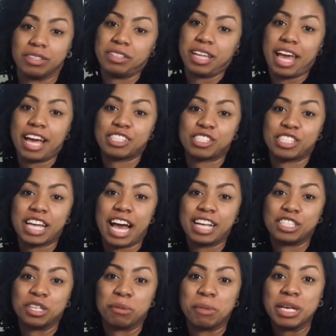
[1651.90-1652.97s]

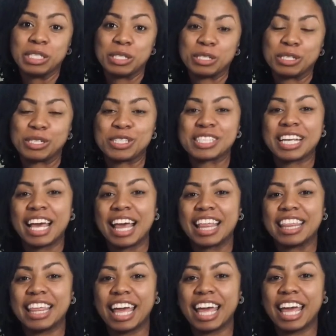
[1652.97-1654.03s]
exercise your muscles,
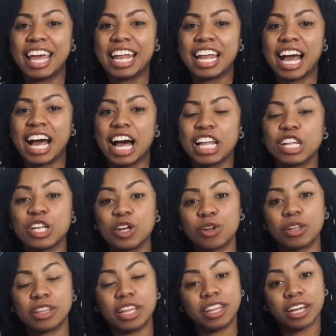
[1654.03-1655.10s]
then
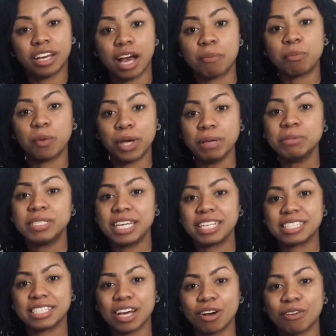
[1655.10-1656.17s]
the cup will empty
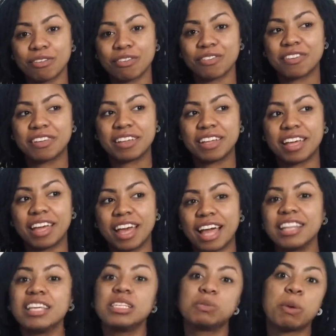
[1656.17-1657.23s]
itself,
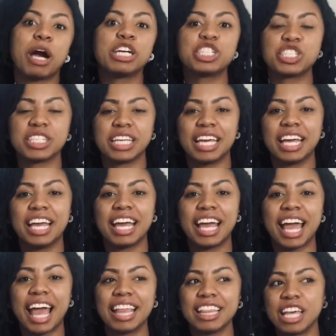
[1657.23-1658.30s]
at least partially,
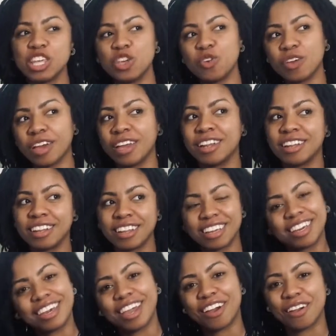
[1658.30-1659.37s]
and then you can
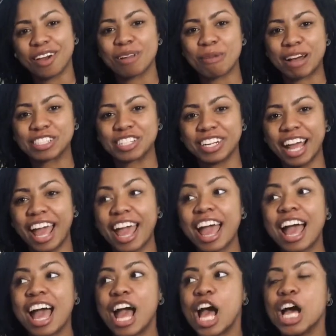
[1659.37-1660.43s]
carry on about your day.
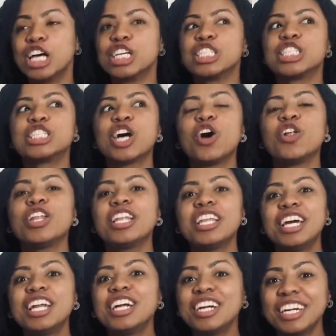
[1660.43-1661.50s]
So
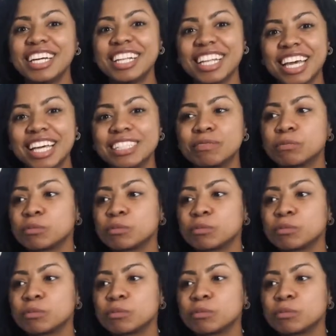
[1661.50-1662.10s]
literally,